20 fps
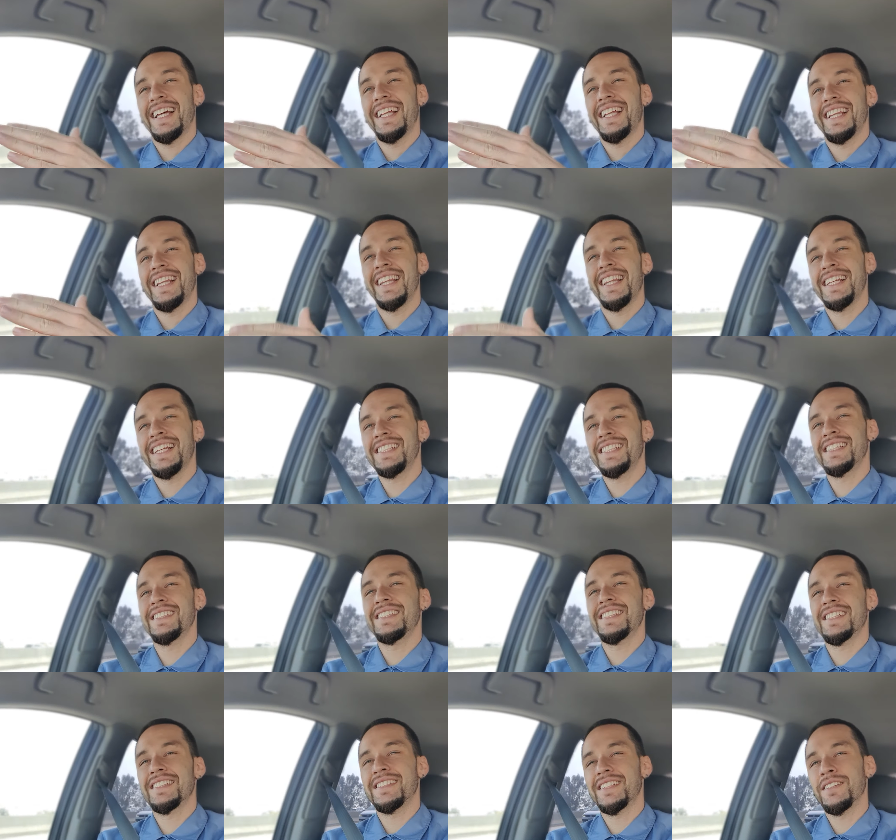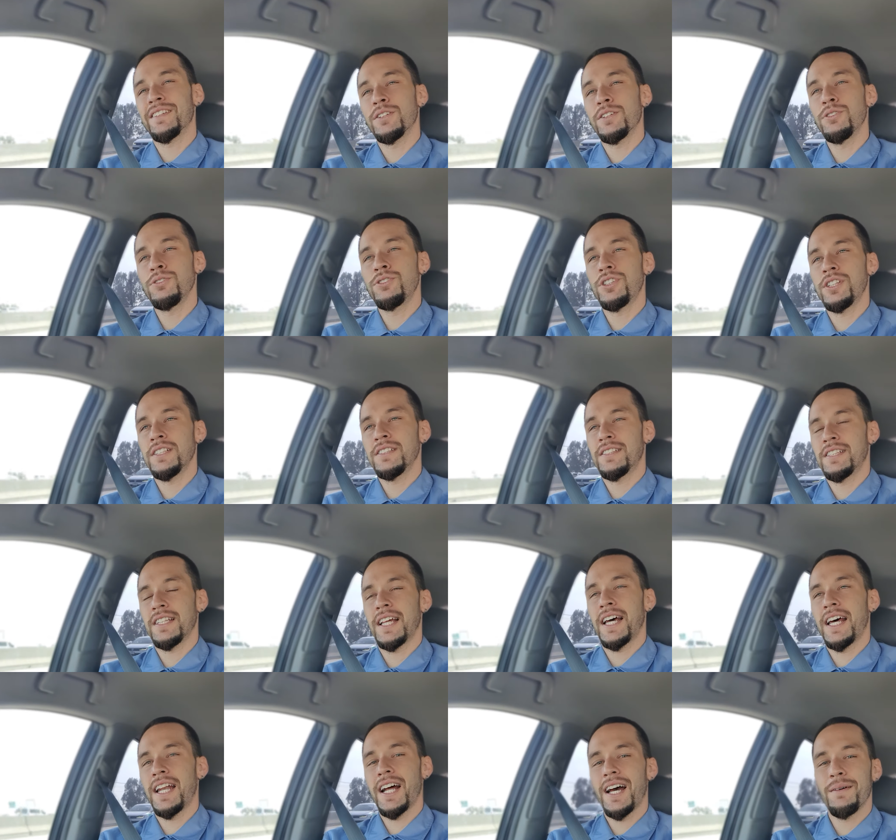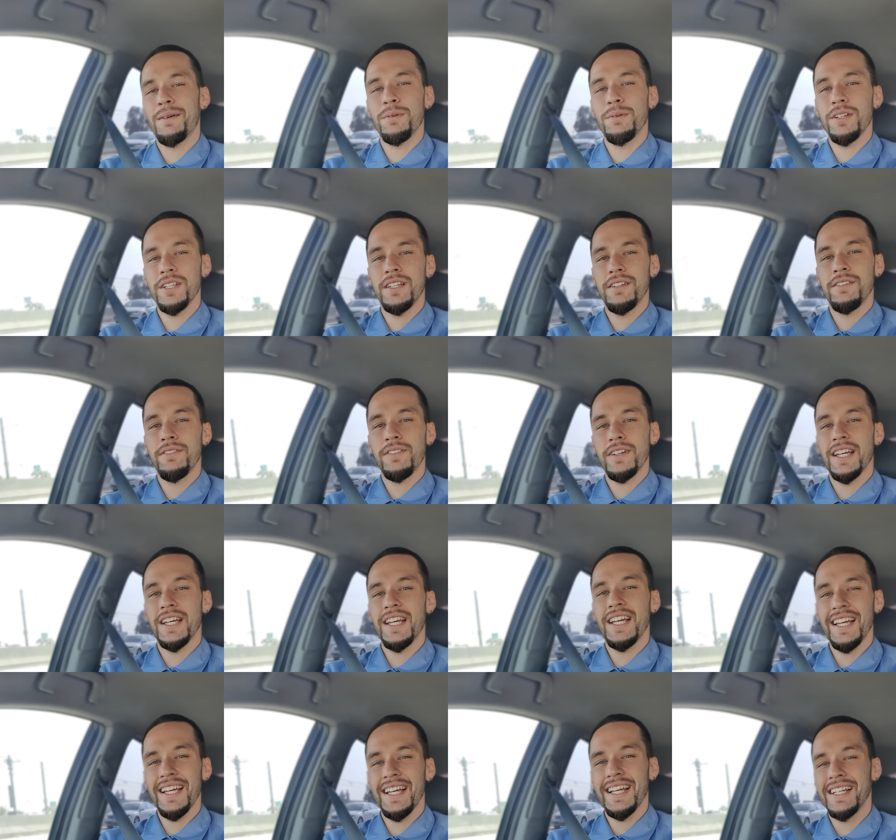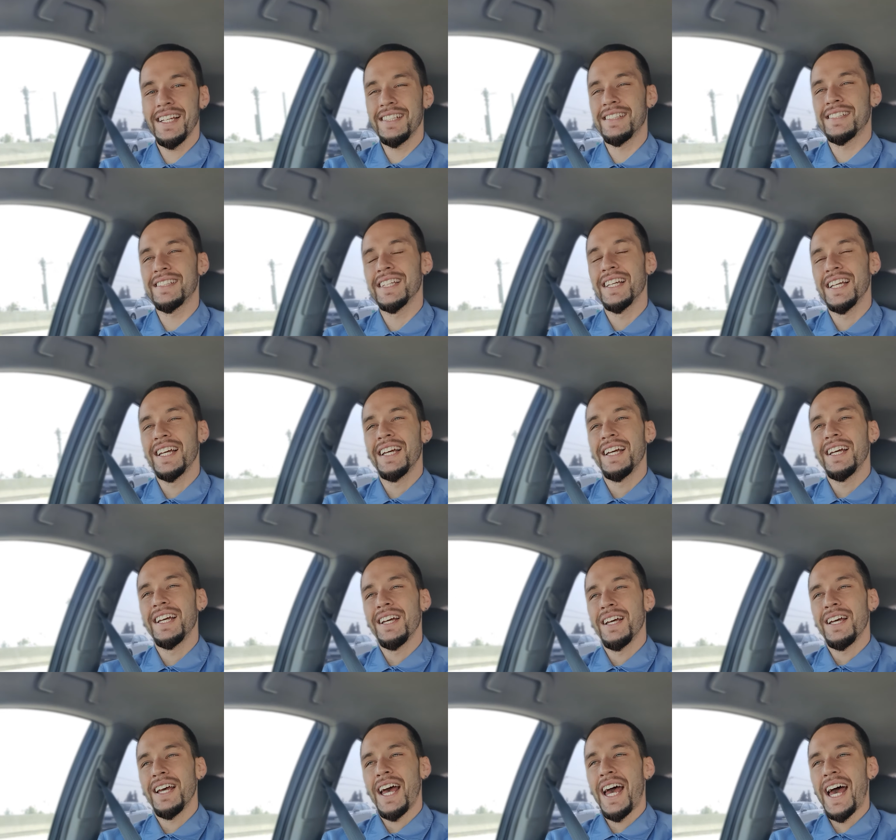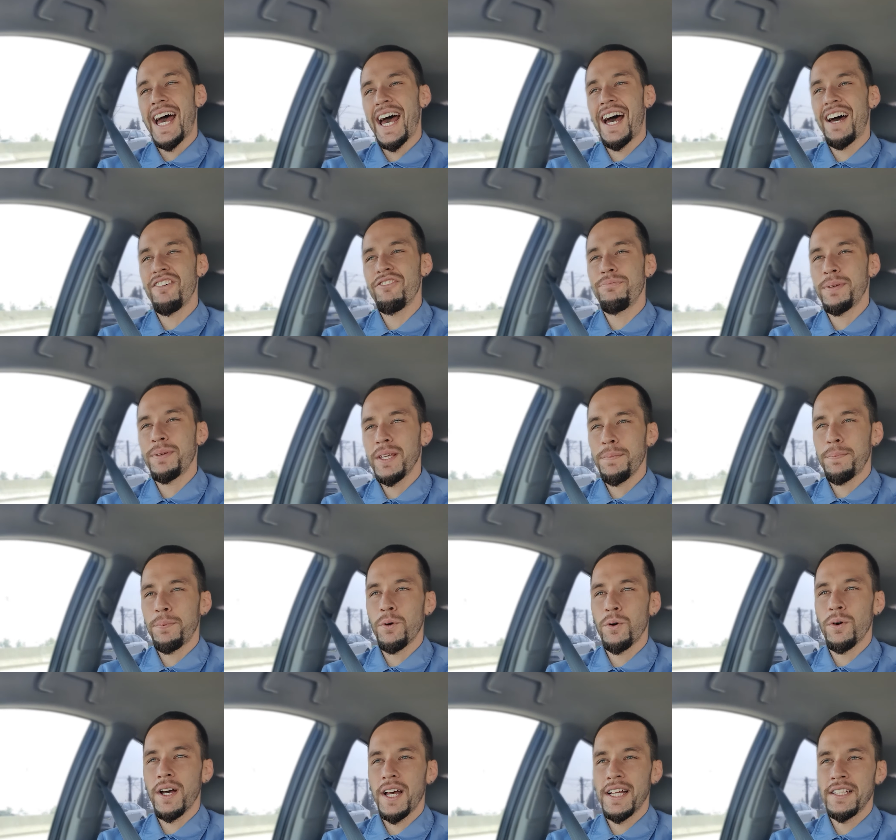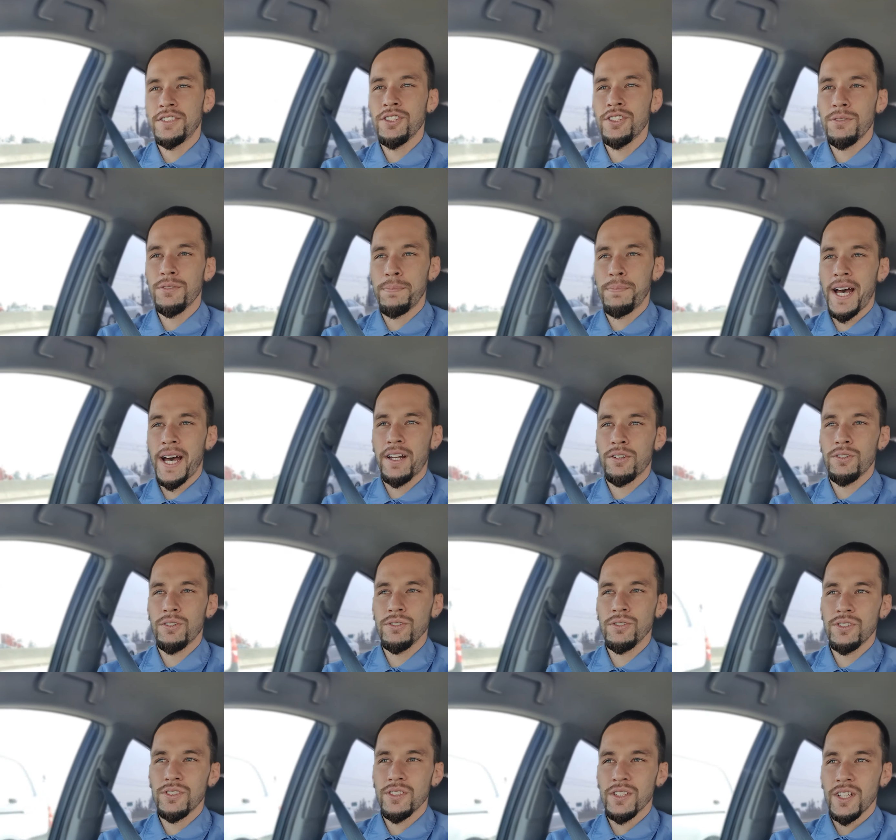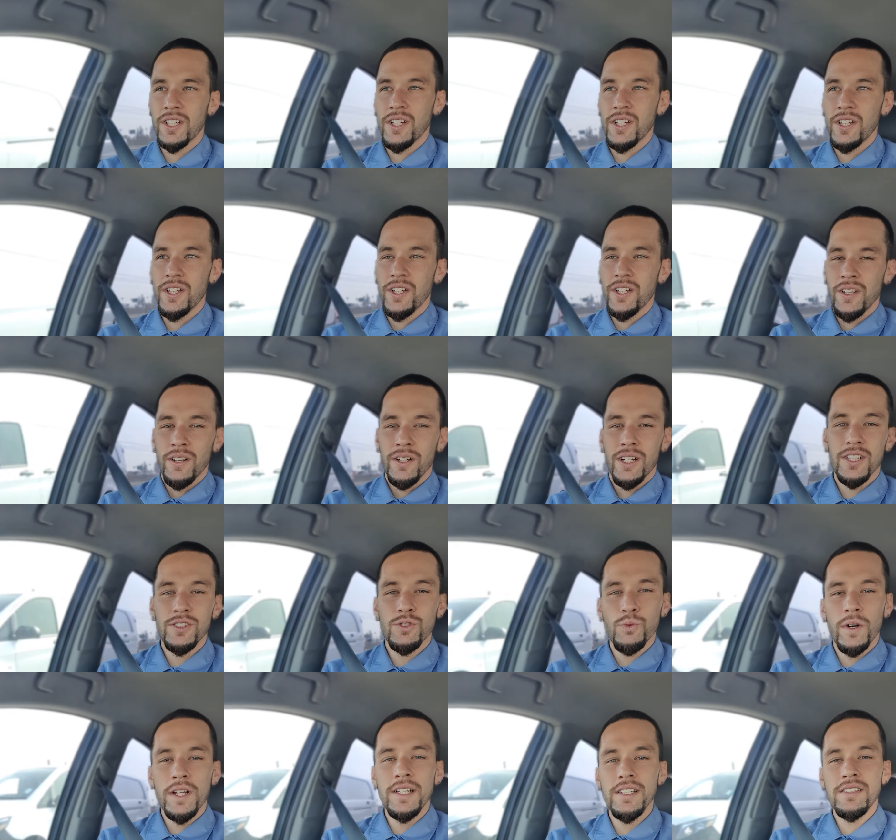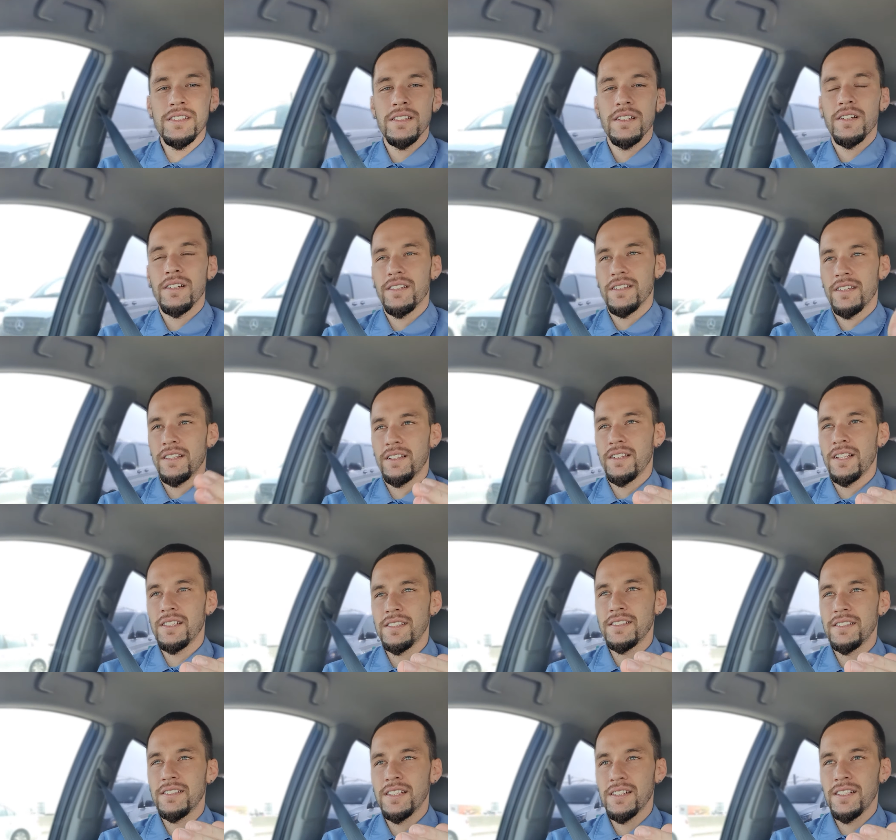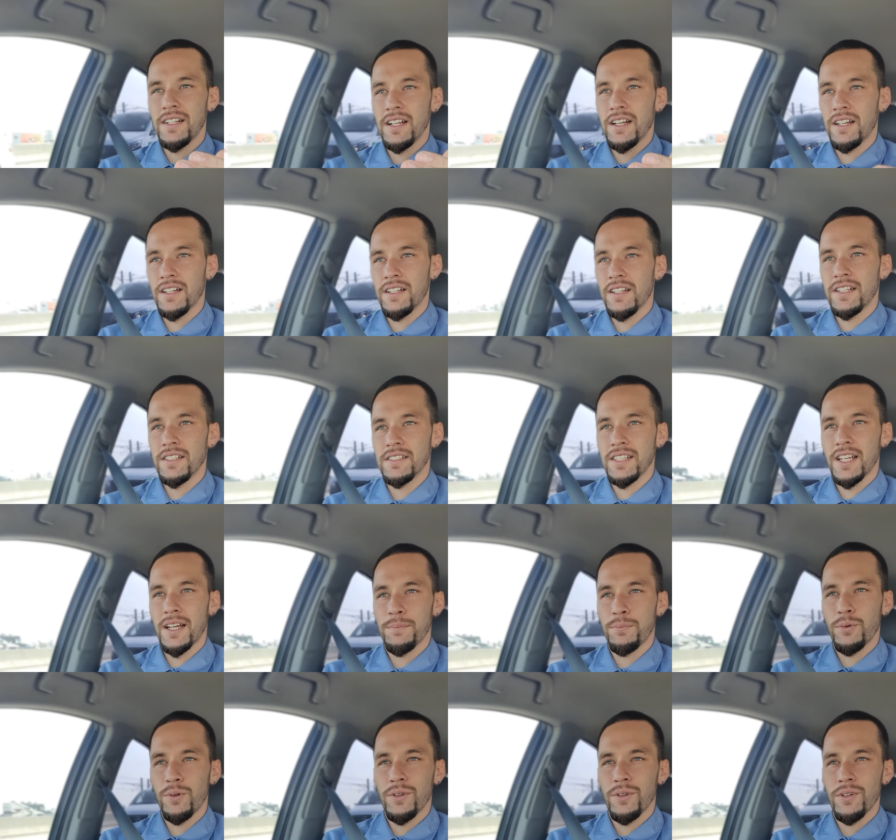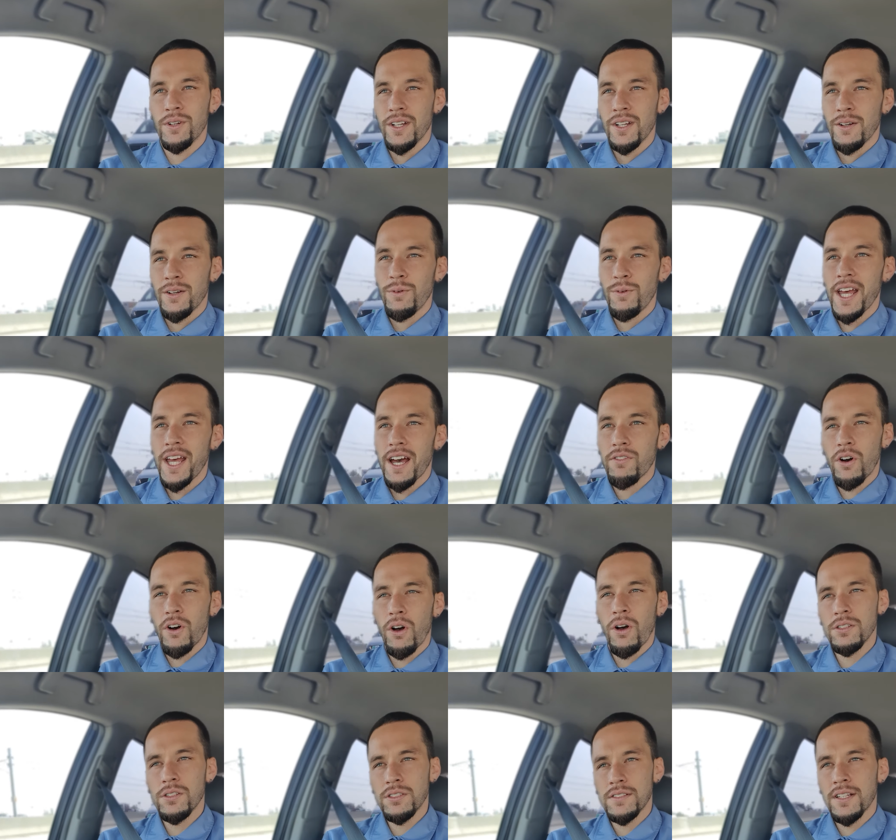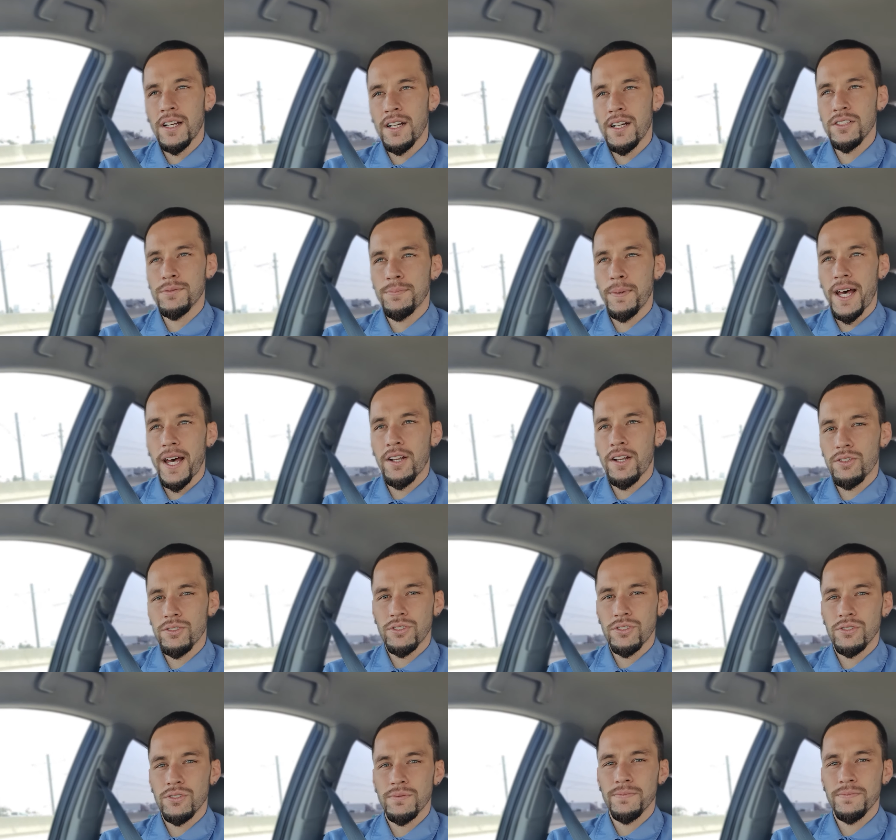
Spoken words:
This is the solution to that, I believe. It's have people enter battles, because this is a good example. We have all styles battles.